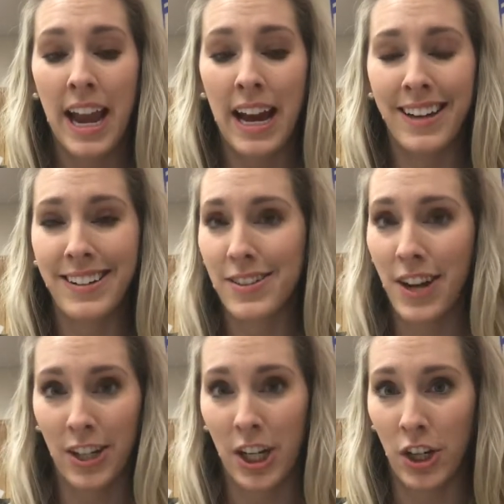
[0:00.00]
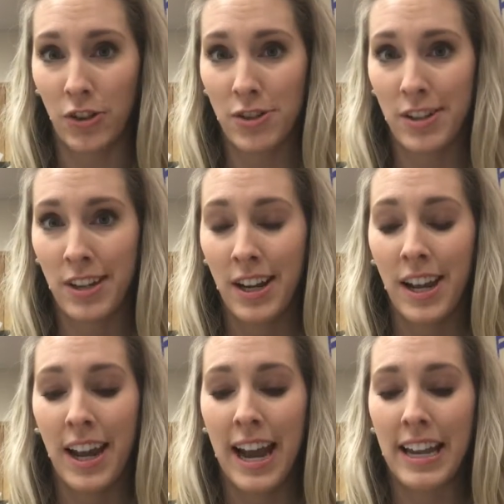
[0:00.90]
and not cute.
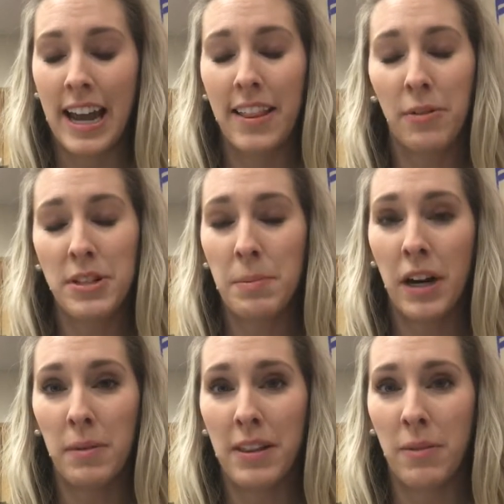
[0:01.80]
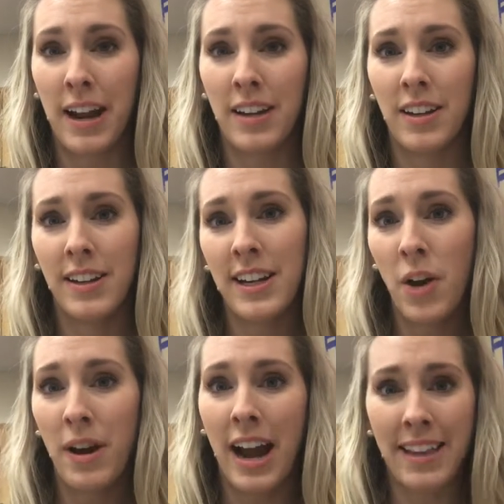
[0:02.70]
And, and there was a part of me that went, you
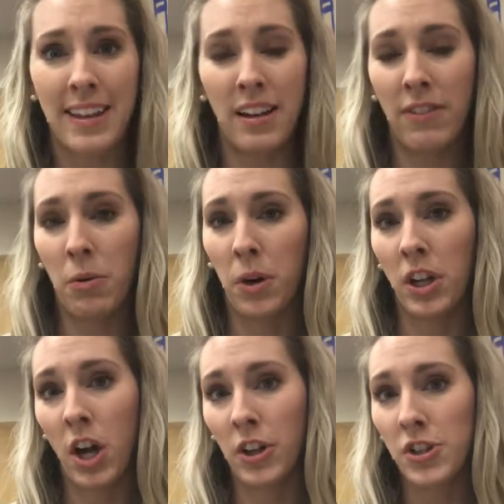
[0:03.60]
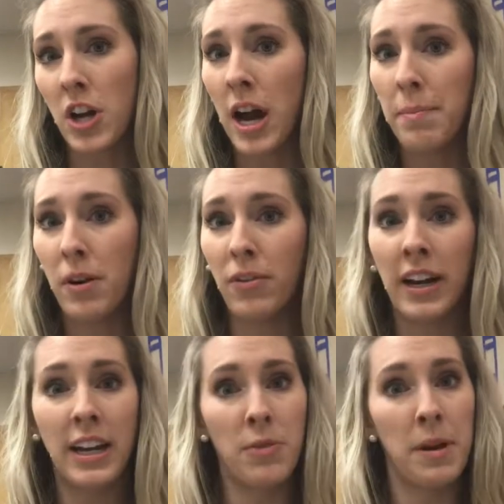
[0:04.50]
know what, I think if I wore a longer top over
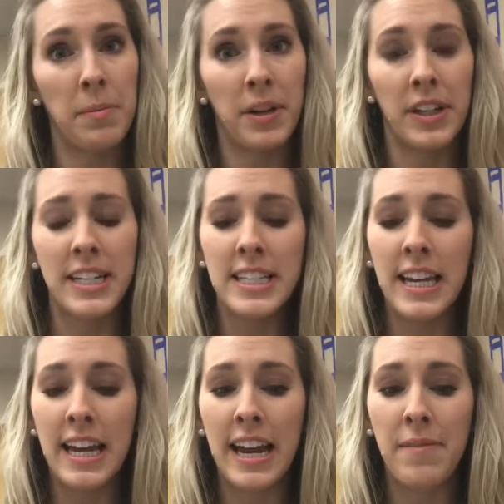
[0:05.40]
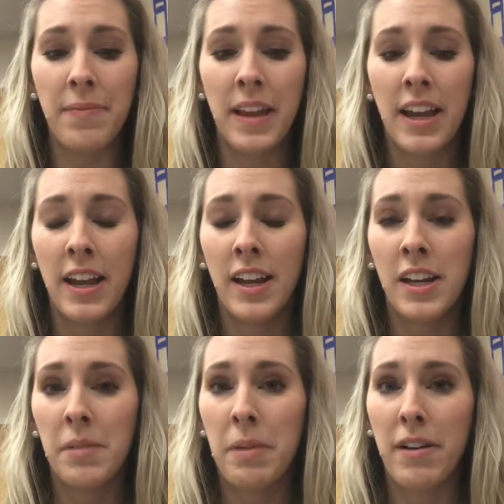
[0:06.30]
it, you wouldn't be able to see it.
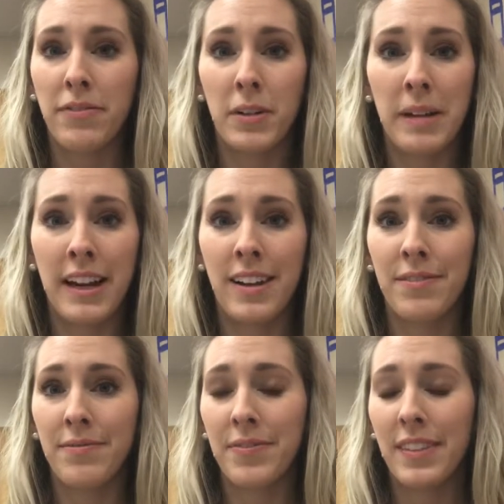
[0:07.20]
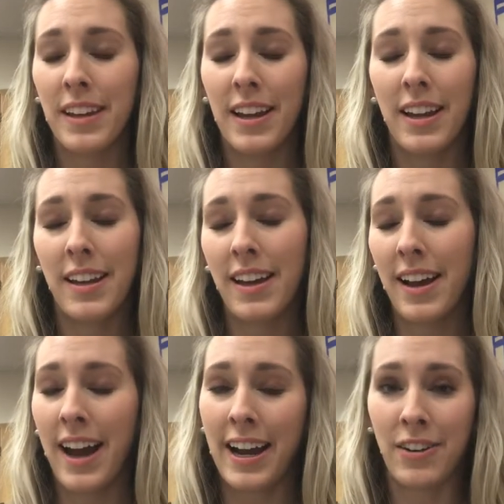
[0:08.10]
But for me,
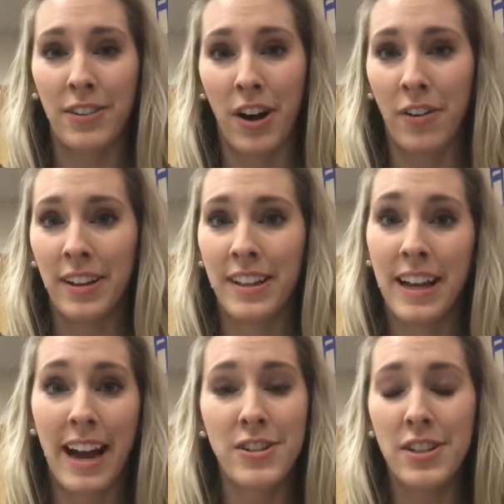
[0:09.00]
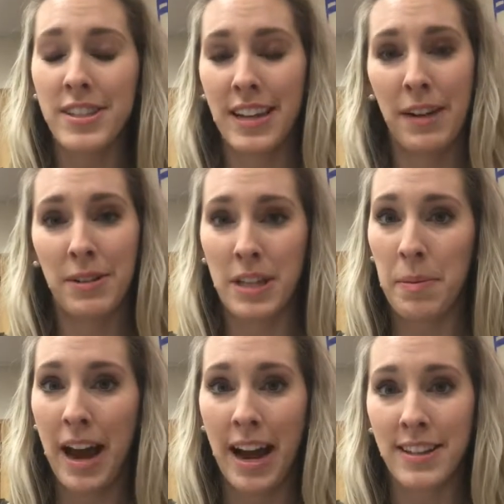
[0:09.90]
I don't know. I just, it was a
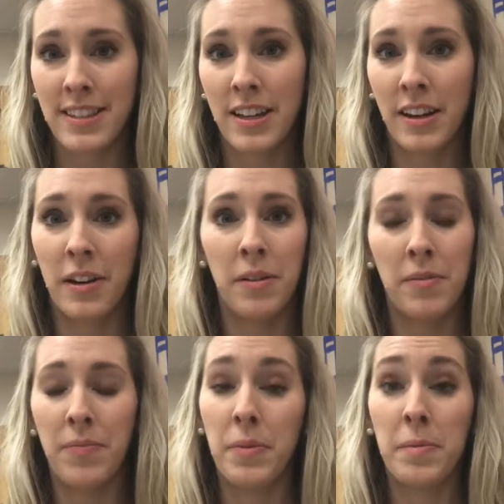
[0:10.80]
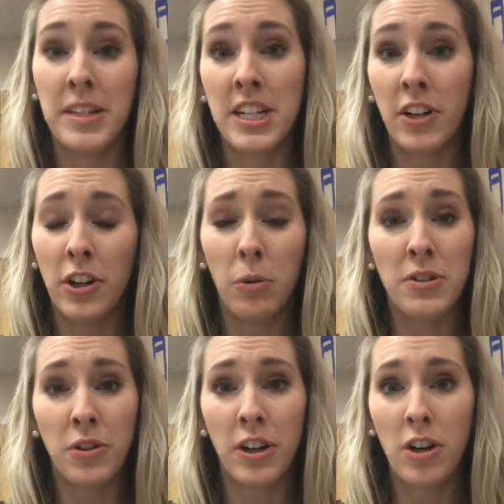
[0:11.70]
pass. The material
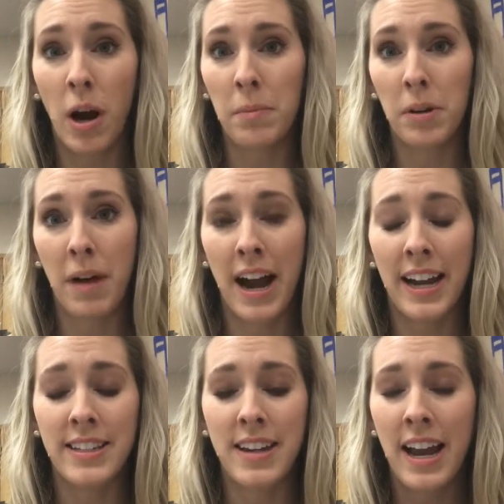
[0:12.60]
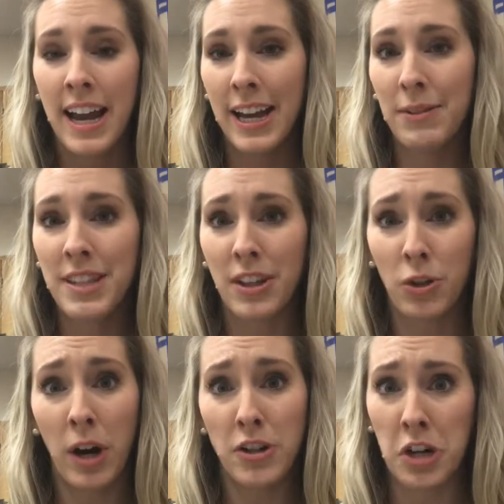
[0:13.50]
was already compromised. It was in the
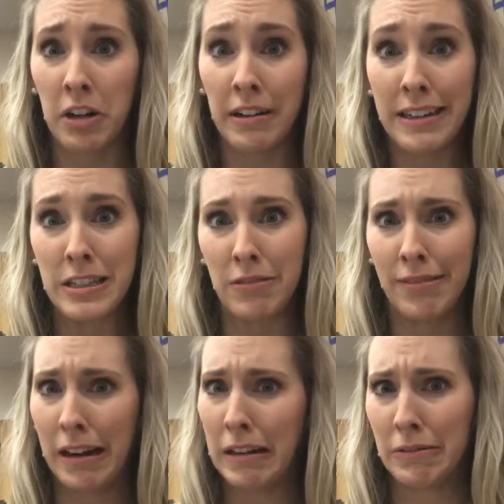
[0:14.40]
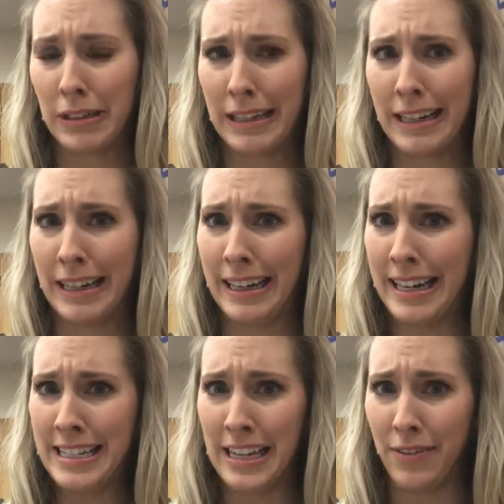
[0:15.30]
crotch area, so not really an
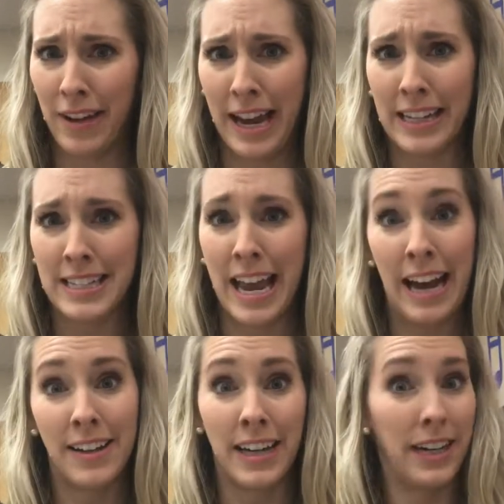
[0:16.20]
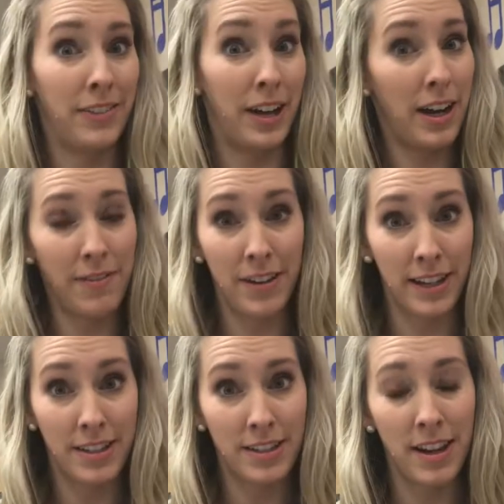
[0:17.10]
easy fix and kind of an
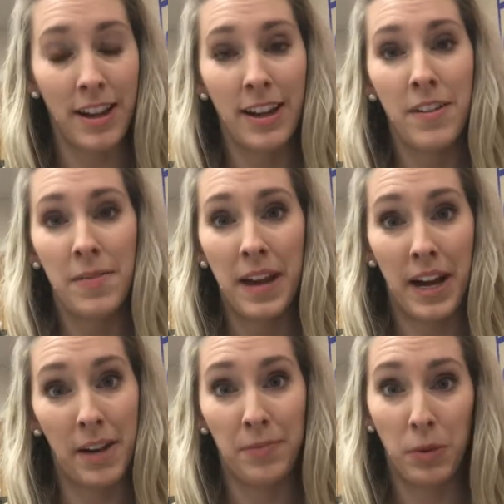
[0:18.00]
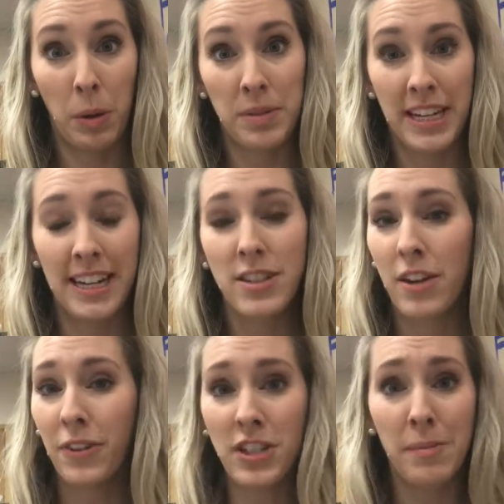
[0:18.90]
obvious um, whoopsies.
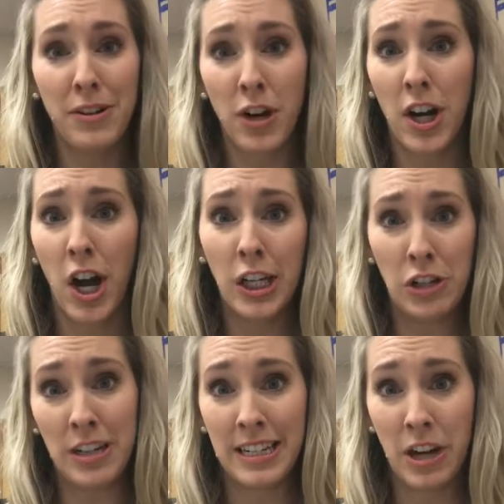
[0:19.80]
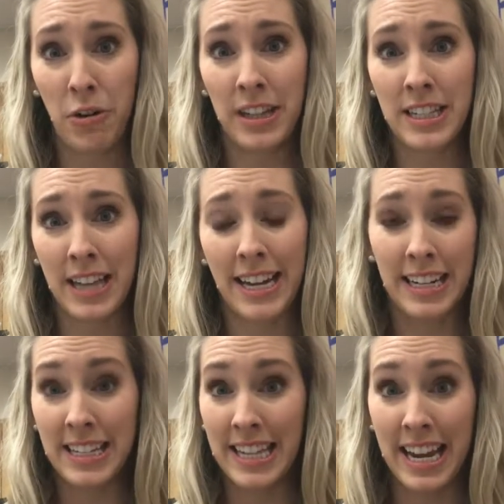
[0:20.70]
The first time I tried it on, you didn't notice, I
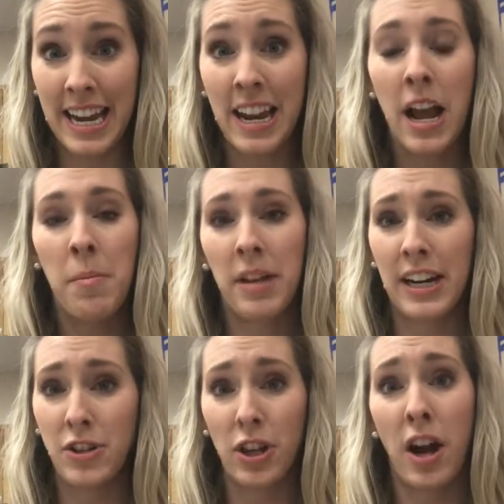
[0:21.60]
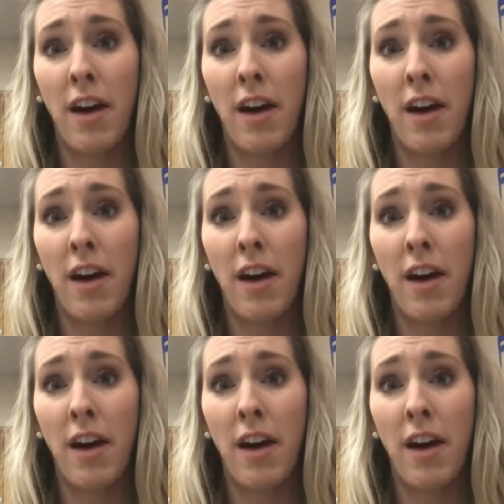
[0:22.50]
didn't see it, but then I took it